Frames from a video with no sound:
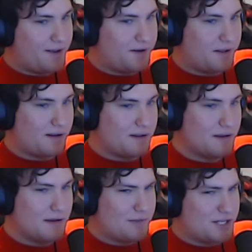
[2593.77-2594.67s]
on and then
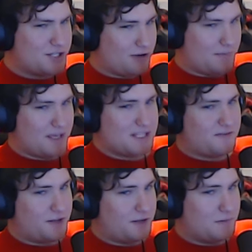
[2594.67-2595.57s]
my stream makes
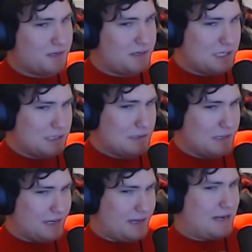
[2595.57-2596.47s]
fun of me
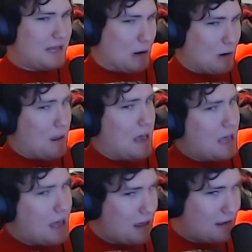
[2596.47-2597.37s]
and I
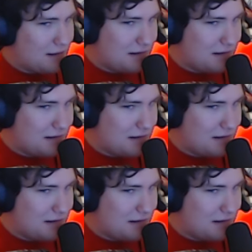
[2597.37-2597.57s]
cry.